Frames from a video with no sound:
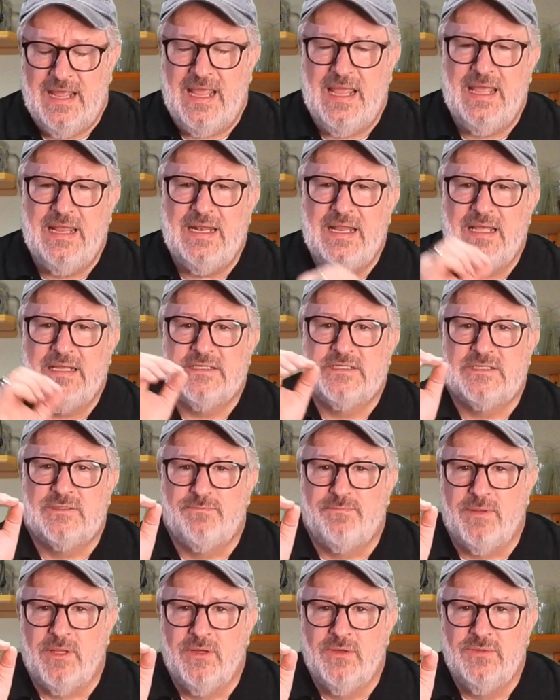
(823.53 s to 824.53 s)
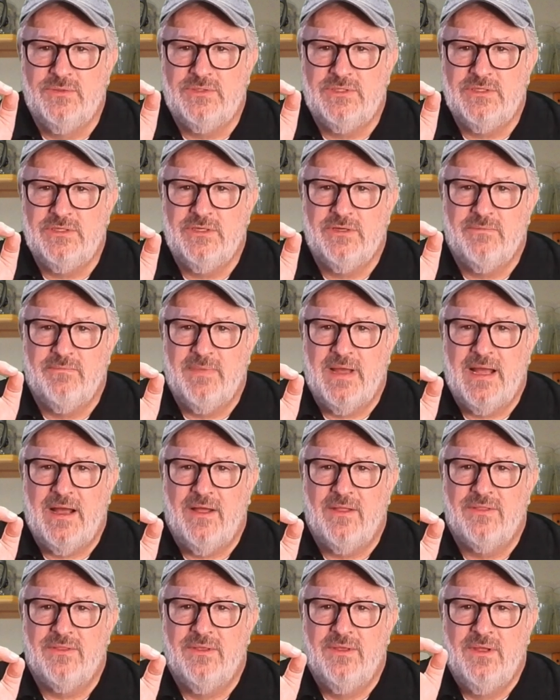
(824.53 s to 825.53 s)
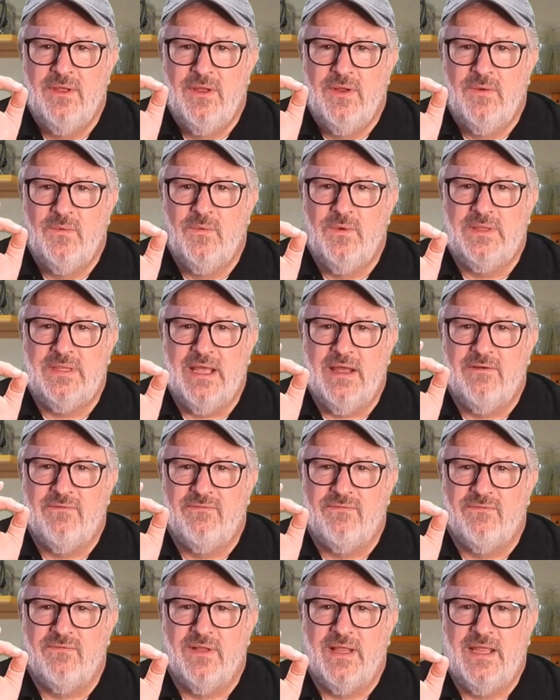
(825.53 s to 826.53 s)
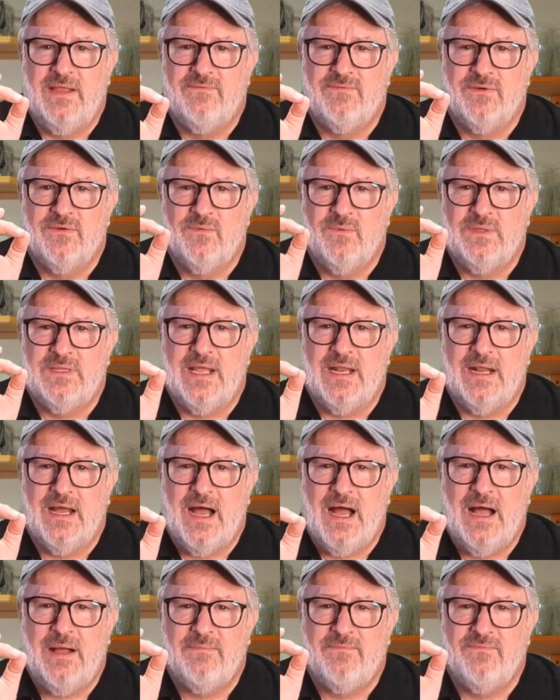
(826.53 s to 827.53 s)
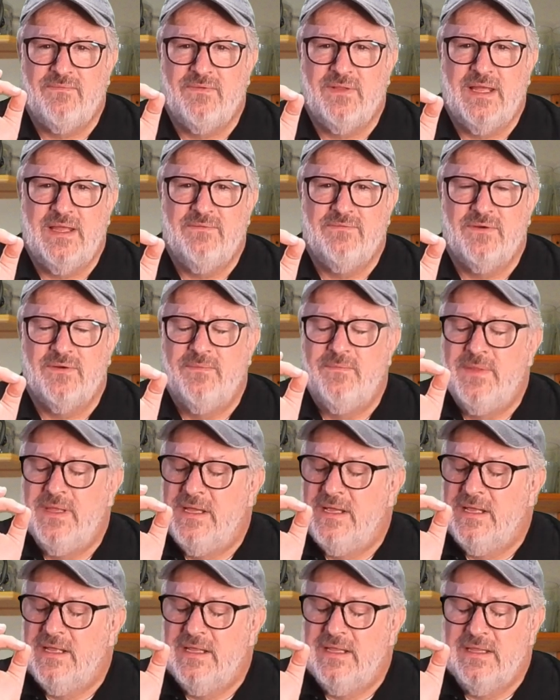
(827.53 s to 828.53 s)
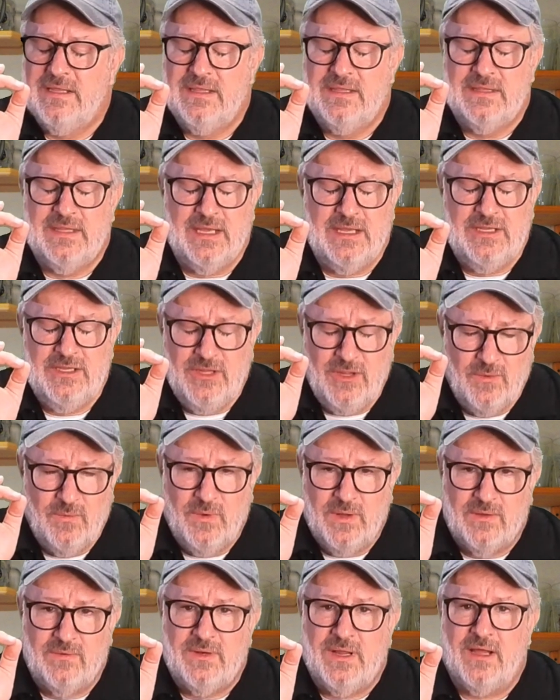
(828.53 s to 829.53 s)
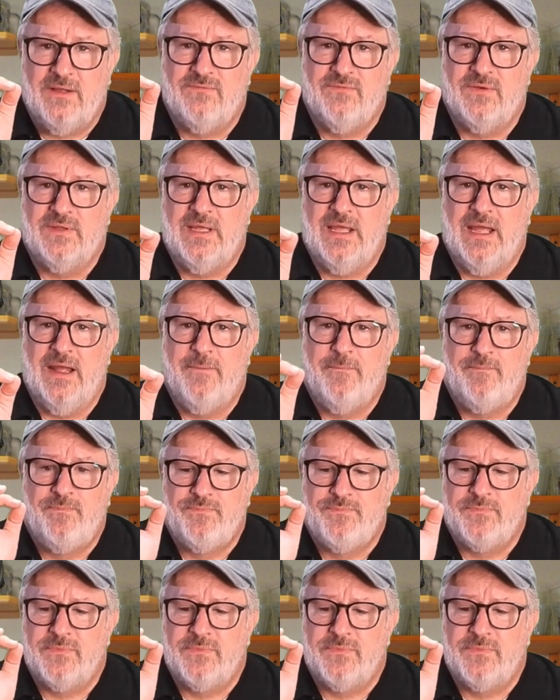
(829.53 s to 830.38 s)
It explodes in your mouth with that flavor, with that hop flavor that you will not forget.